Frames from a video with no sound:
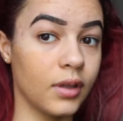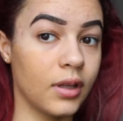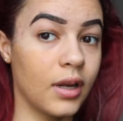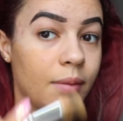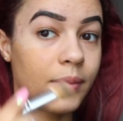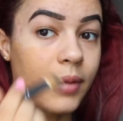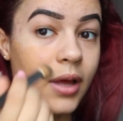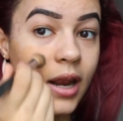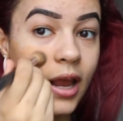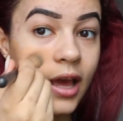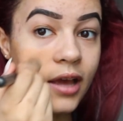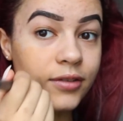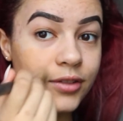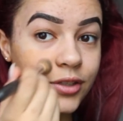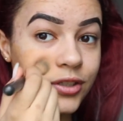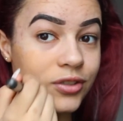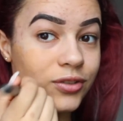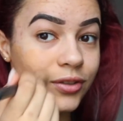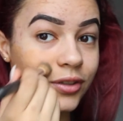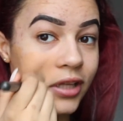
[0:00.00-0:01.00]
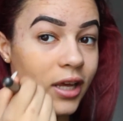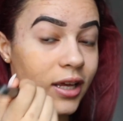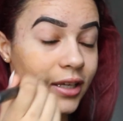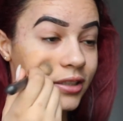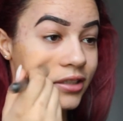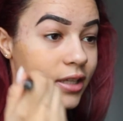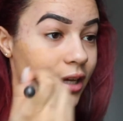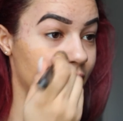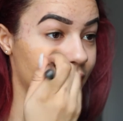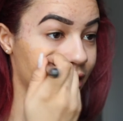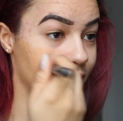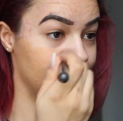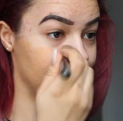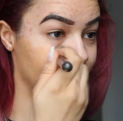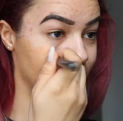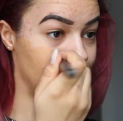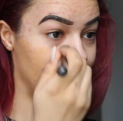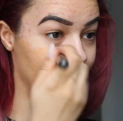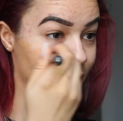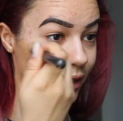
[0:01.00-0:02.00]
Like my life's just not that exciting,
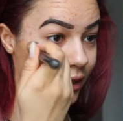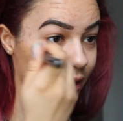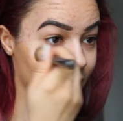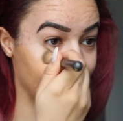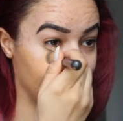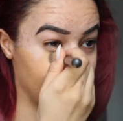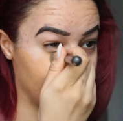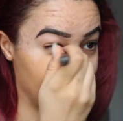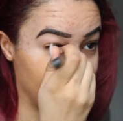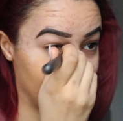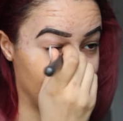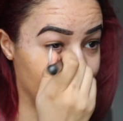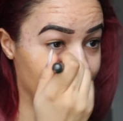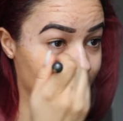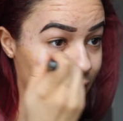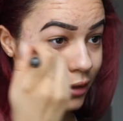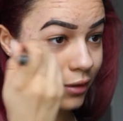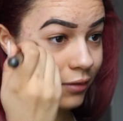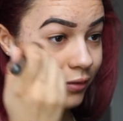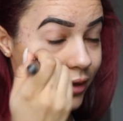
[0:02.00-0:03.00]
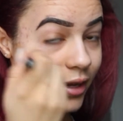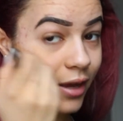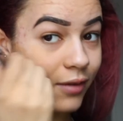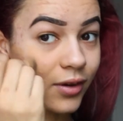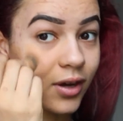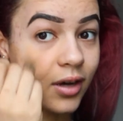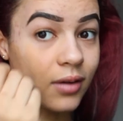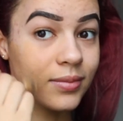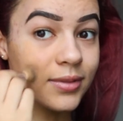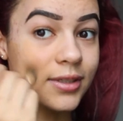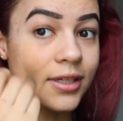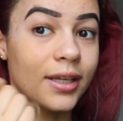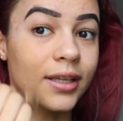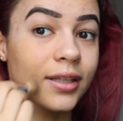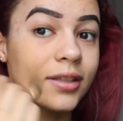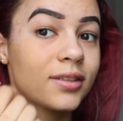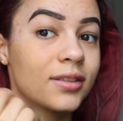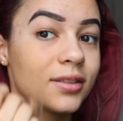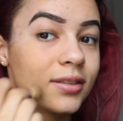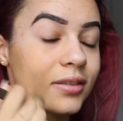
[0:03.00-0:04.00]
like I don't really have
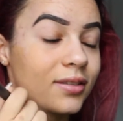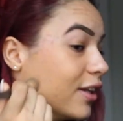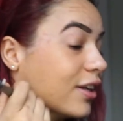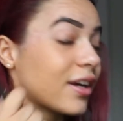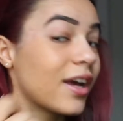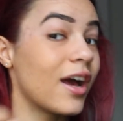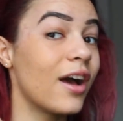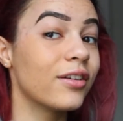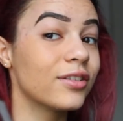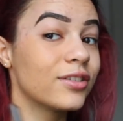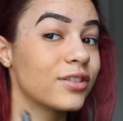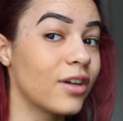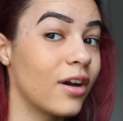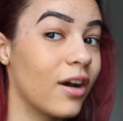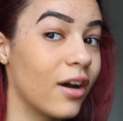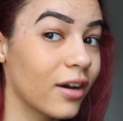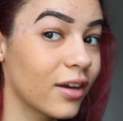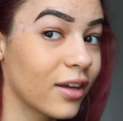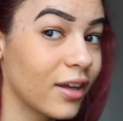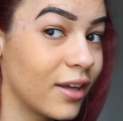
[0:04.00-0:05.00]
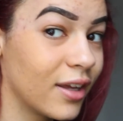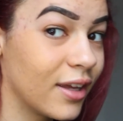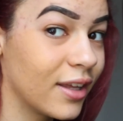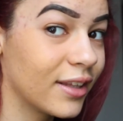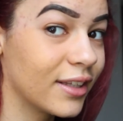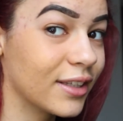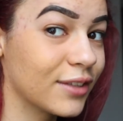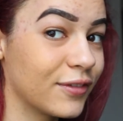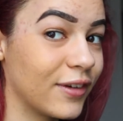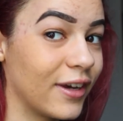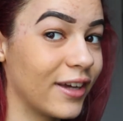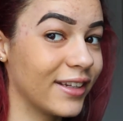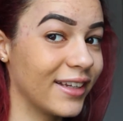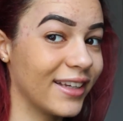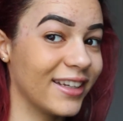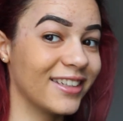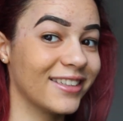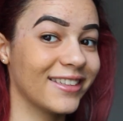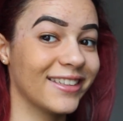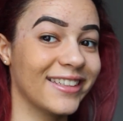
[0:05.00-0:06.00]
updates. Look how dark this
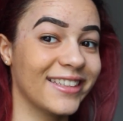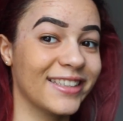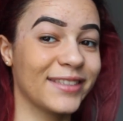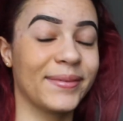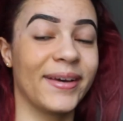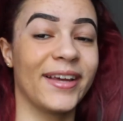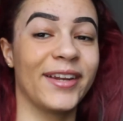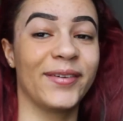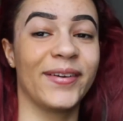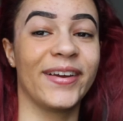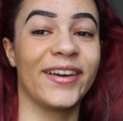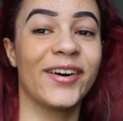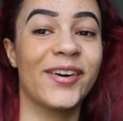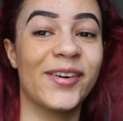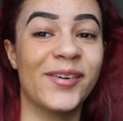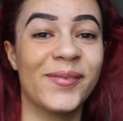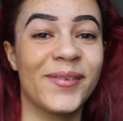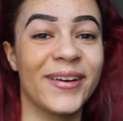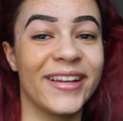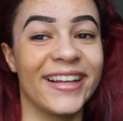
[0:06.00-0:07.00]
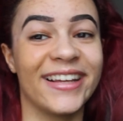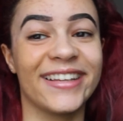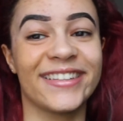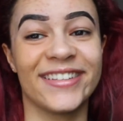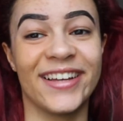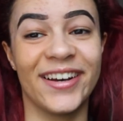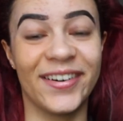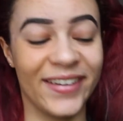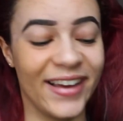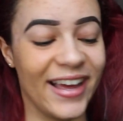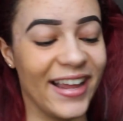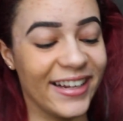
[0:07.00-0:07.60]
foundation is, by the way. Oh my days, that way.